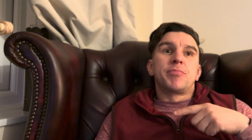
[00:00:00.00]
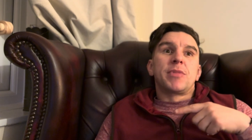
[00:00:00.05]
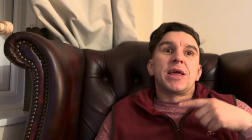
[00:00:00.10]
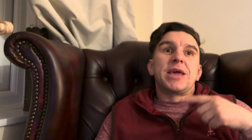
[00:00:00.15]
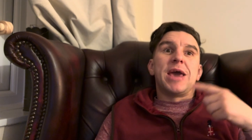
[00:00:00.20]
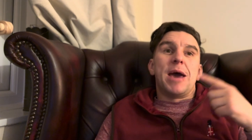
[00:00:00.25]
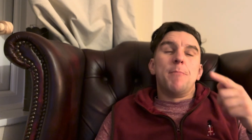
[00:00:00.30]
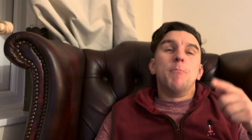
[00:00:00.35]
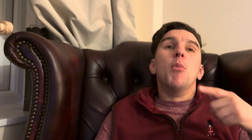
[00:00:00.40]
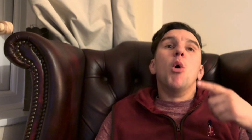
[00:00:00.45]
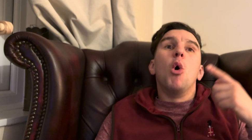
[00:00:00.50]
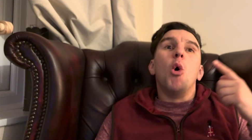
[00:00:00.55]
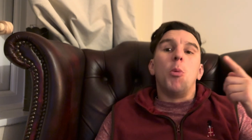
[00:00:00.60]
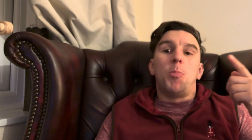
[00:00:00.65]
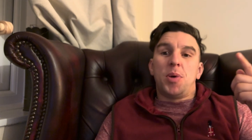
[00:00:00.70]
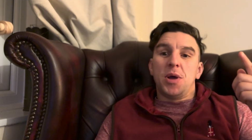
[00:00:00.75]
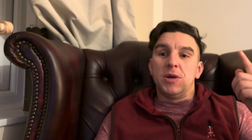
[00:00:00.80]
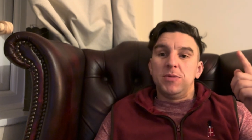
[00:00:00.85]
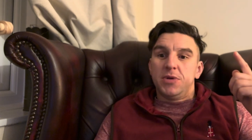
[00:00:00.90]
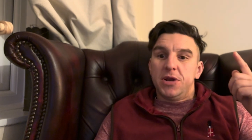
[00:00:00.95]
get more
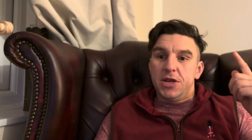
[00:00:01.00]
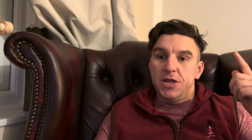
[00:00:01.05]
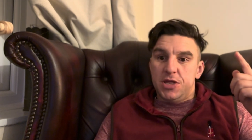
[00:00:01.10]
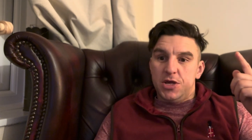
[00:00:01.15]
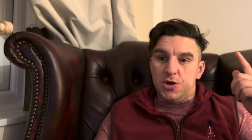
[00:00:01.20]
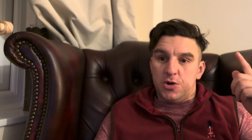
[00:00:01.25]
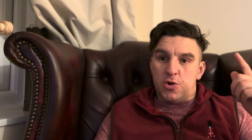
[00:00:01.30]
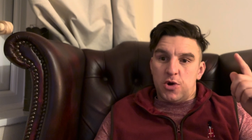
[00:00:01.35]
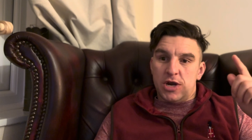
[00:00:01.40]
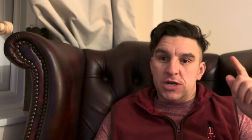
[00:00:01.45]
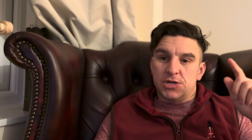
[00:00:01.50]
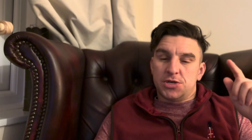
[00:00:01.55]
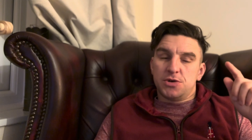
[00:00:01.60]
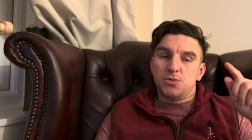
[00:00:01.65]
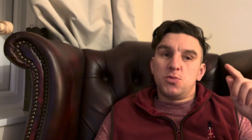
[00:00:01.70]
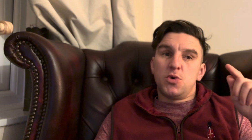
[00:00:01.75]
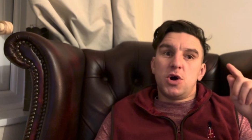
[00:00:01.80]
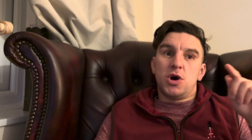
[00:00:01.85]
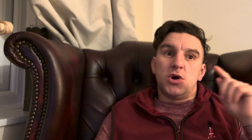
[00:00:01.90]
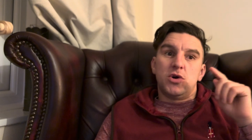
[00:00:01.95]
people into the
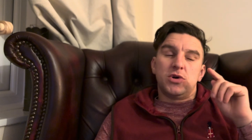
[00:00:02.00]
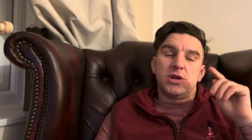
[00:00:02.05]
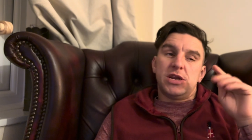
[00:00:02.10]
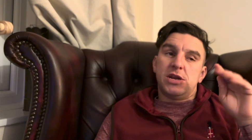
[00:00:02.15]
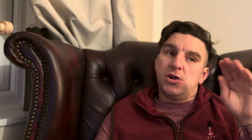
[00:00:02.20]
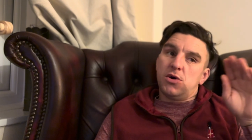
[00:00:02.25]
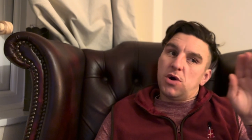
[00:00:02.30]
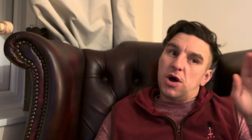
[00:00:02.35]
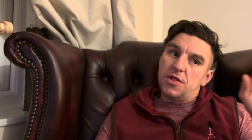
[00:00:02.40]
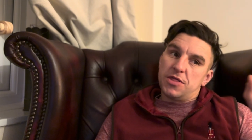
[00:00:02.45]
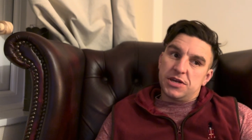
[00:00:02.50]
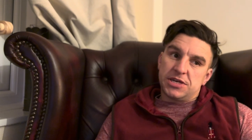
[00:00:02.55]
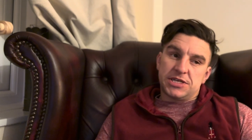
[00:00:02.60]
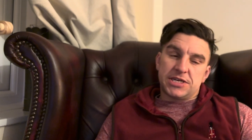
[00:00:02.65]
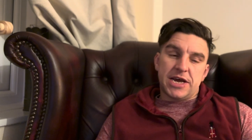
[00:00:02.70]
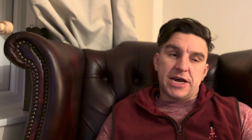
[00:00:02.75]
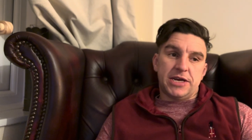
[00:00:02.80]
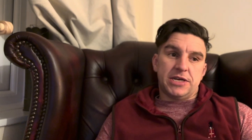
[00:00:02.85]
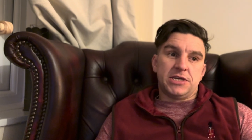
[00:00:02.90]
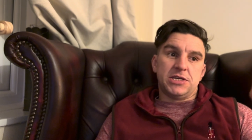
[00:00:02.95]
equestrian world, into other
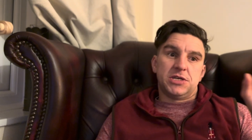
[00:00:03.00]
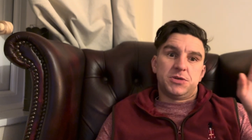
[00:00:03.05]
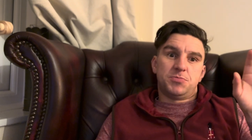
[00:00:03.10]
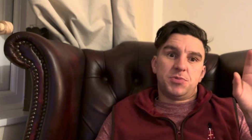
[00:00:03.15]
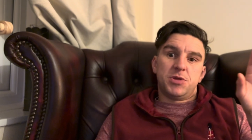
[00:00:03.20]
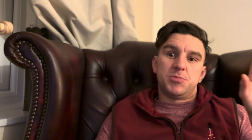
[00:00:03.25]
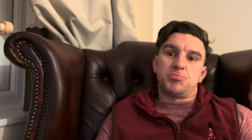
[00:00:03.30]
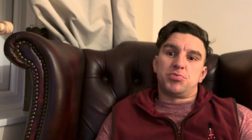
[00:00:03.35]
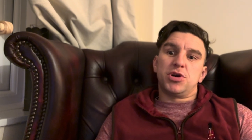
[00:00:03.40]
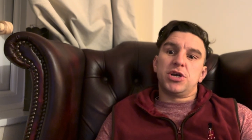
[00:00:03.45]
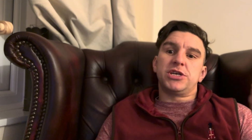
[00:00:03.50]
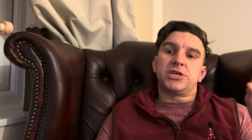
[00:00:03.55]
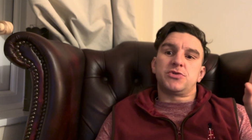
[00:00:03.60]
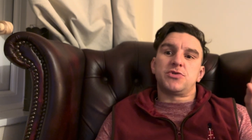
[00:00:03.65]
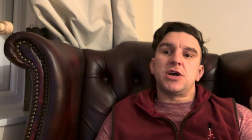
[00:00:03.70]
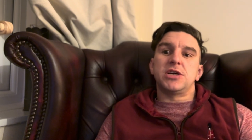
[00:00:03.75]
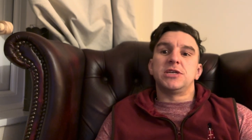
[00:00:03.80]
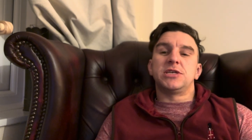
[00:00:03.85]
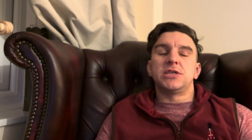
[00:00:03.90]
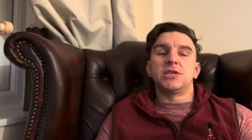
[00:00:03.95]
sectors, but the British
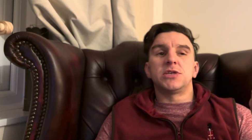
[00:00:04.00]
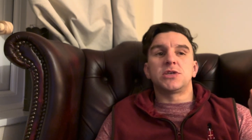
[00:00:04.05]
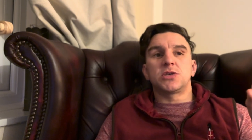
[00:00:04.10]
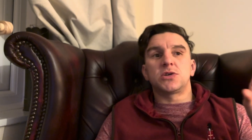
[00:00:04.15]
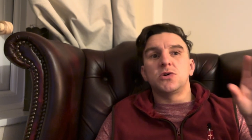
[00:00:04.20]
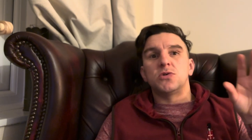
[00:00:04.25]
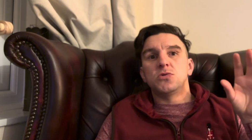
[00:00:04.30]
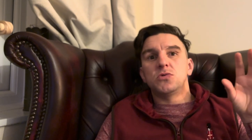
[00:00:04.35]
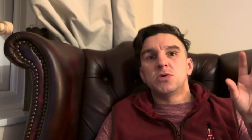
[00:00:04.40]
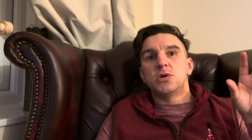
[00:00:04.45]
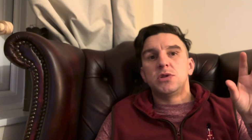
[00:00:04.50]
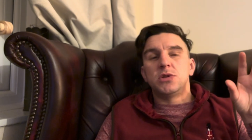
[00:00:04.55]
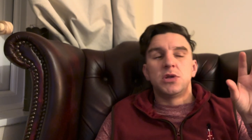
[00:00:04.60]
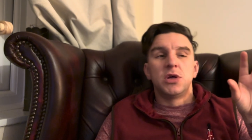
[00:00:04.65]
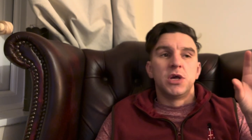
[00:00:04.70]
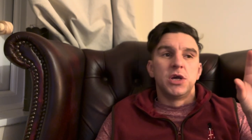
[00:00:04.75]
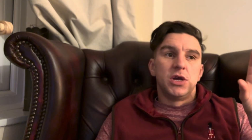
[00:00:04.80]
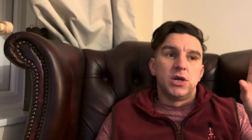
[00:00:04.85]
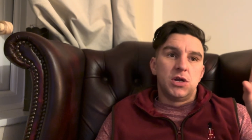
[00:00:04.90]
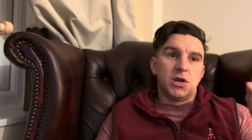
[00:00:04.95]
Racing School and,
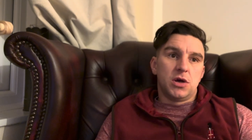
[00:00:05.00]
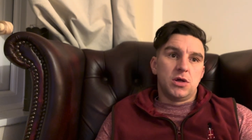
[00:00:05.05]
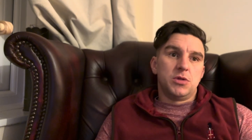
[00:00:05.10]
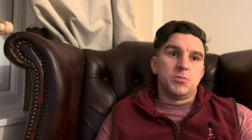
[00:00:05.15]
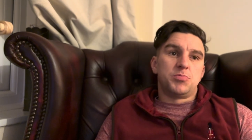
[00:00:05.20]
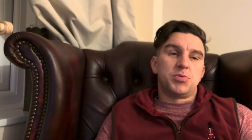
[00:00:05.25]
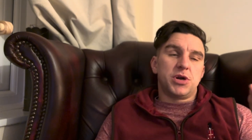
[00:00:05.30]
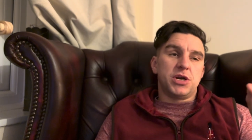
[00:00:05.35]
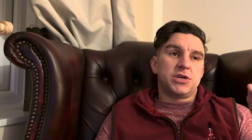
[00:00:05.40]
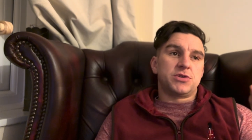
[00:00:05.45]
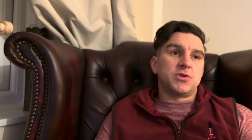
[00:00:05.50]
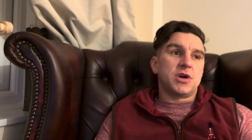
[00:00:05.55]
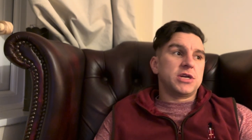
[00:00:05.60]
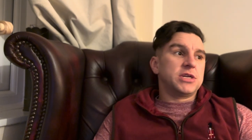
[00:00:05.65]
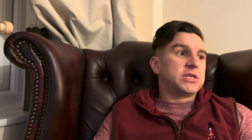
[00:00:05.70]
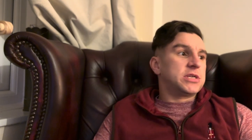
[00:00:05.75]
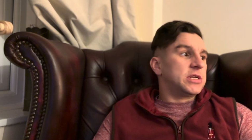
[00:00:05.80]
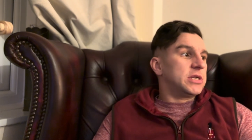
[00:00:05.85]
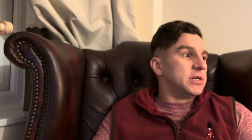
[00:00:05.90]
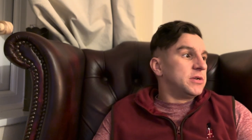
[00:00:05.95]
the British
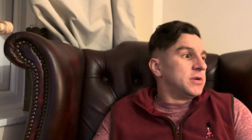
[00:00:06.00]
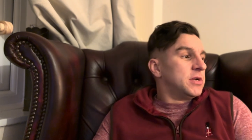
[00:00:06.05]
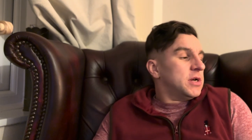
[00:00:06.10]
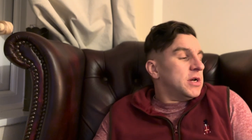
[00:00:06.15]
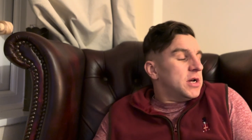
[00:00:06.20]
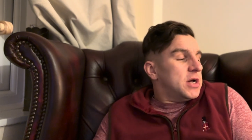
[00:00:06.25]
racing